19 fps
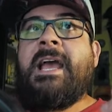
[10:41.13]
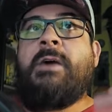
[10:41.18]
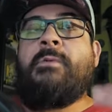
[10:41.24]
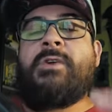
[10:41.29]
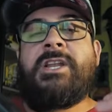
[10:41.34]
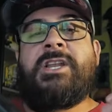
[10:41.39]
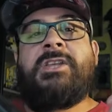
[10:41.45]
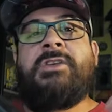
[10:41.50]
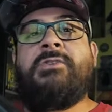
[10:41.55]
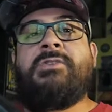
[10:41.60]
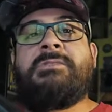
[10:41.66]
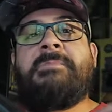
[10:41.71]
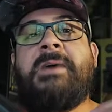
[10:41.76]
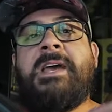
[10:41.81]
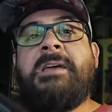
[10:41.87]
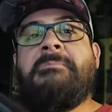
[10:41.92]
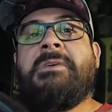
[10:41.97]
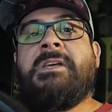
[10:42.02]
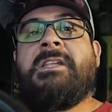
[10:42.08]
I want to use
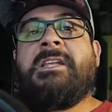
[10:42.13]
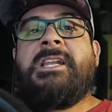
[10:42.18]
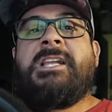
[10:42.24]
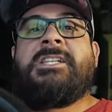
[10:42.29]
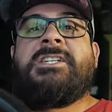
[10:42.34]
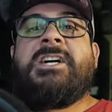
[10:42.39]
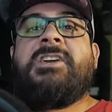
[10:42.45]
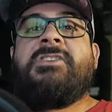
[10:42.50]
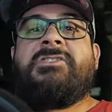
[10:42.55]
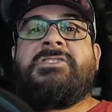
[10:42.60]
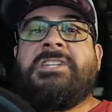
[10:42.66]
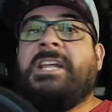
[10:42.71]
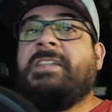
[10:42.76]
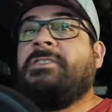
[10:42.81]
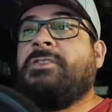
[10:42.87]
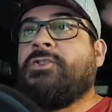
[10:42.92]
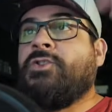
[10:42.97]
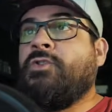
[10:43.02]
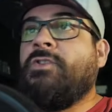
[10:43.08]
my ability to
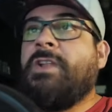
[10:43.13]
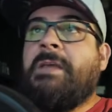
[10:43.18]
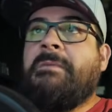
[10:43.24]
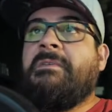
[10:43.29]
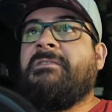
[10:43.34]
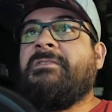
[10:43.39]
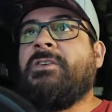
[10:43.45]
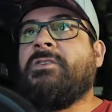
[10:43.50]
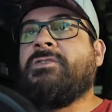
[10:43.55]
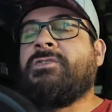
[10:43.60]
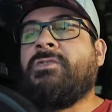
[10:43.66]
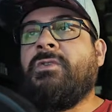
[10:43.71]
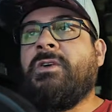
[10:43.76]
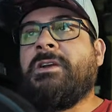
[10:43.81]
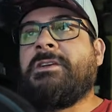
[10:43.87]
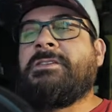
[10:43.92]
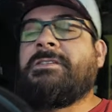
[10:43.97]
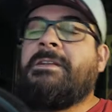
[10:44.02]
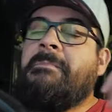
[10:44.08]
understand the true name of those
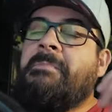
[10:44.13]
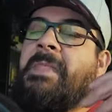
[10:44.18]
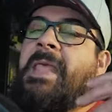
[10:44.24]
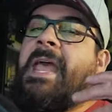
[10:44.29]
orcs.